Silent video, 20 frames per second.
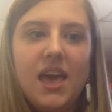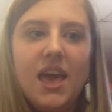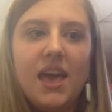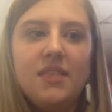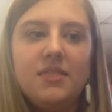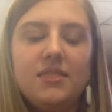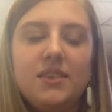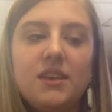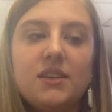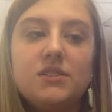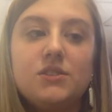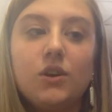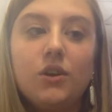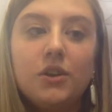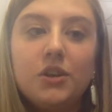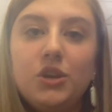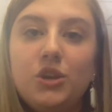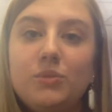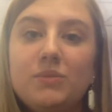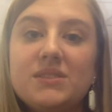And the
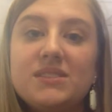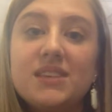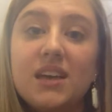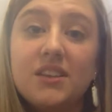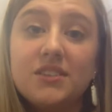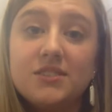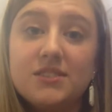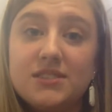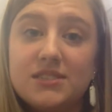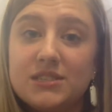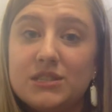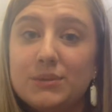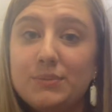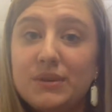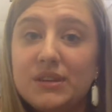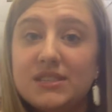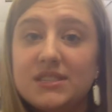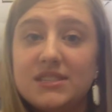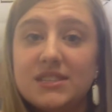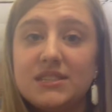adult human skeletal system
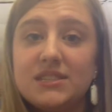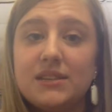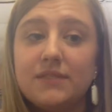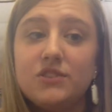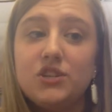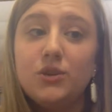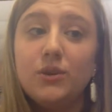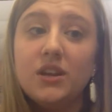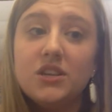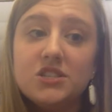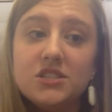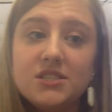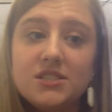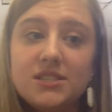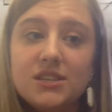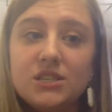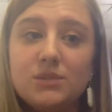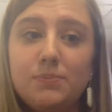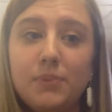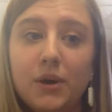consists of
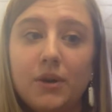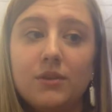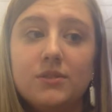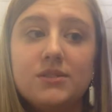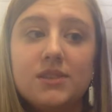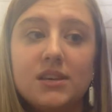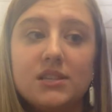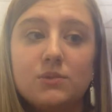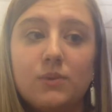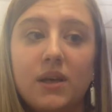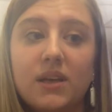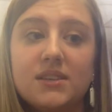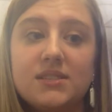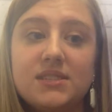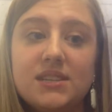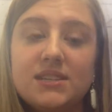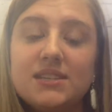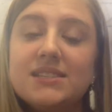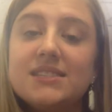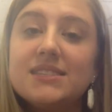206 bones, as well
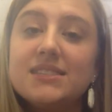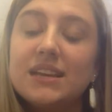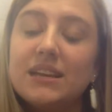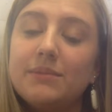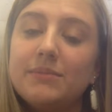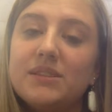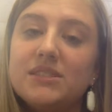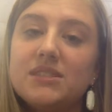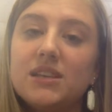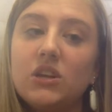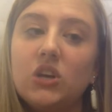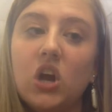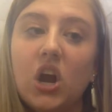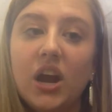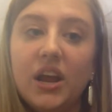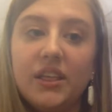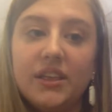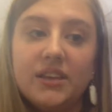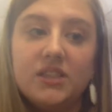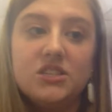as tendons, ligaments, and
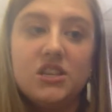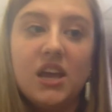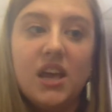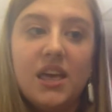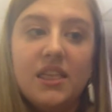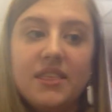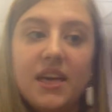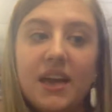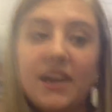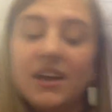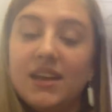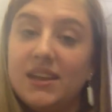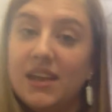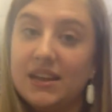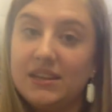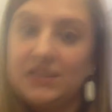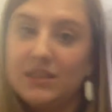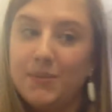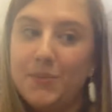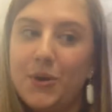cartilage that
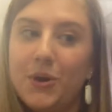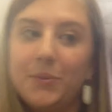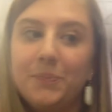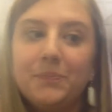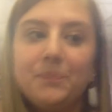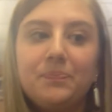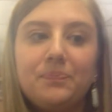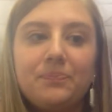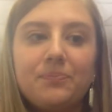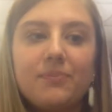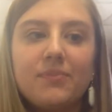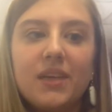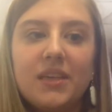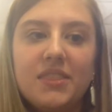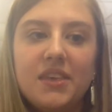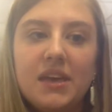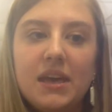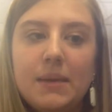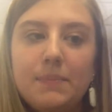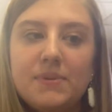connect them all.
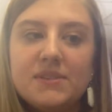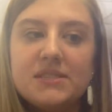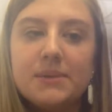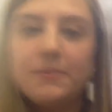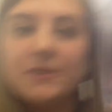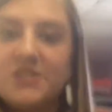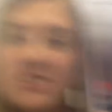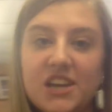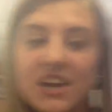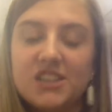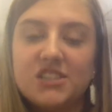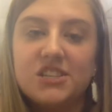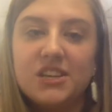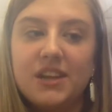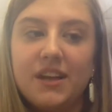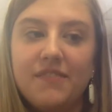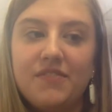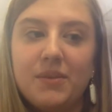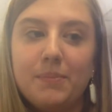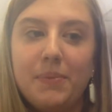The hip is a
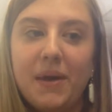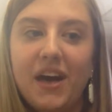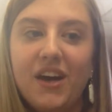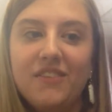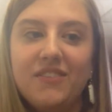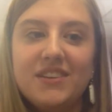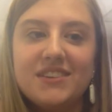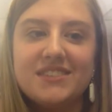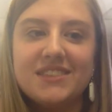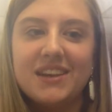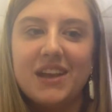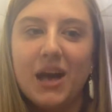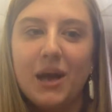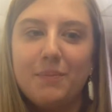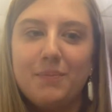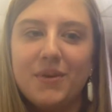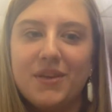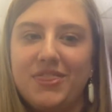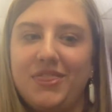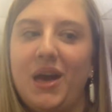projection of the pelvis and
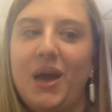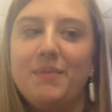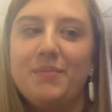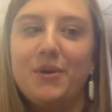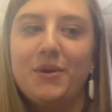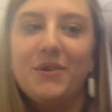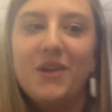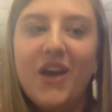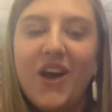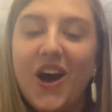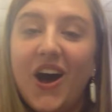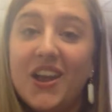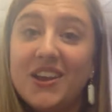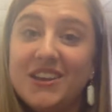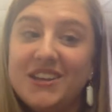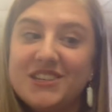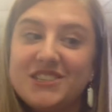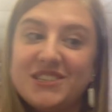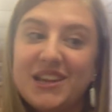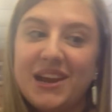upper thigh bone on
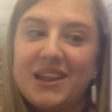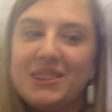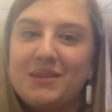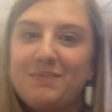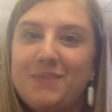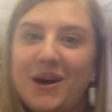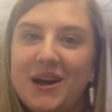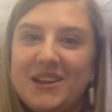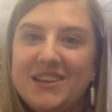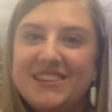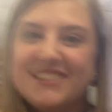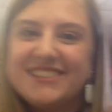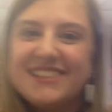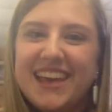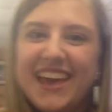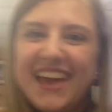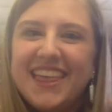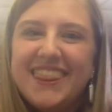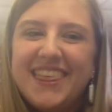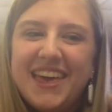each side of the bodies.
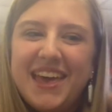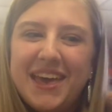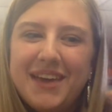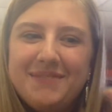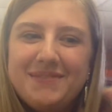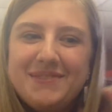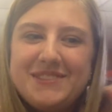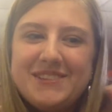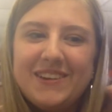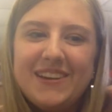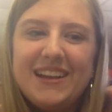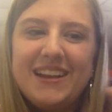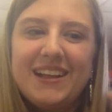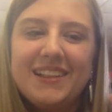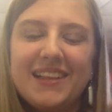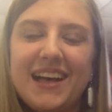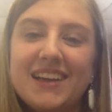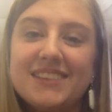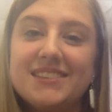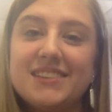The hip joint
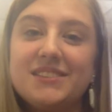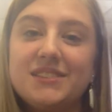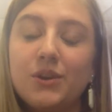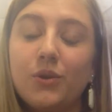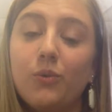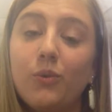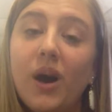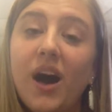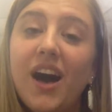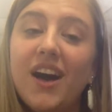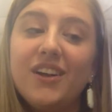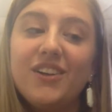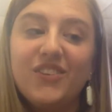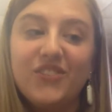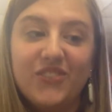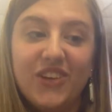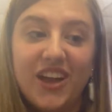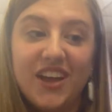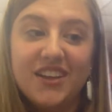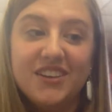allows us to walk,
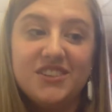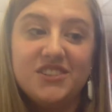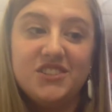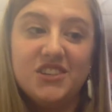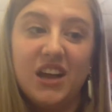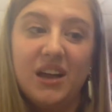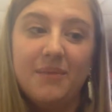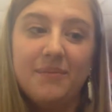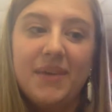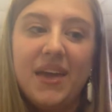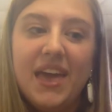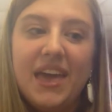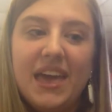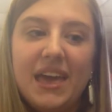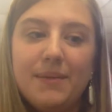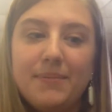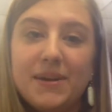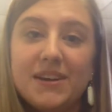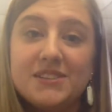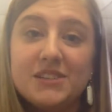run, jump.
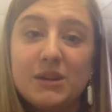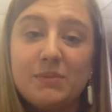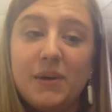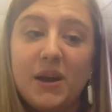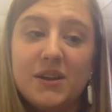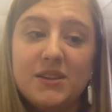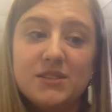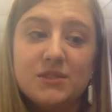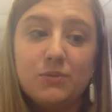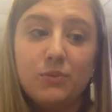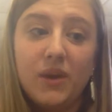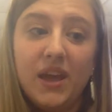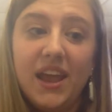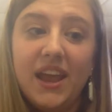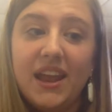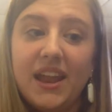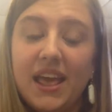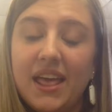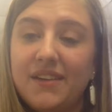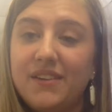It bears our body's weight
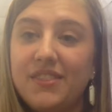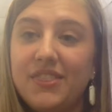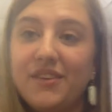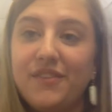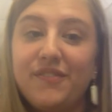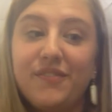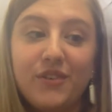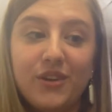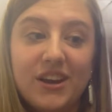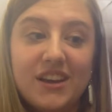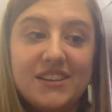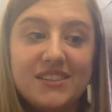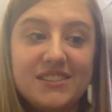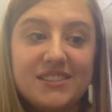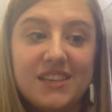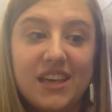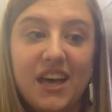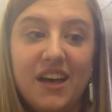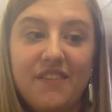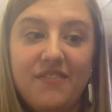and the force
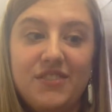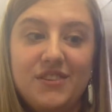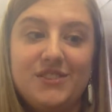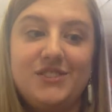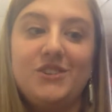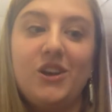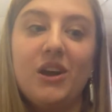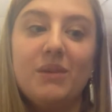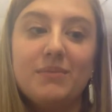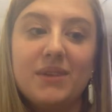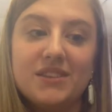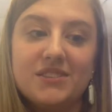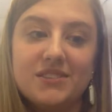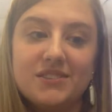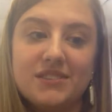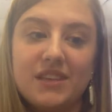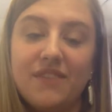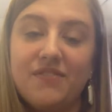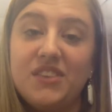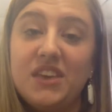of the strong
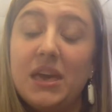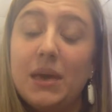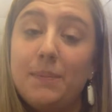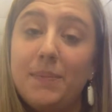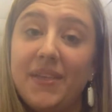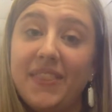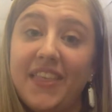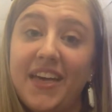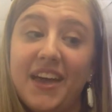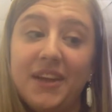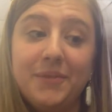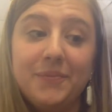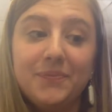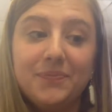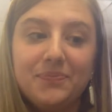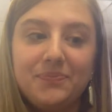muscles of the hip and leg.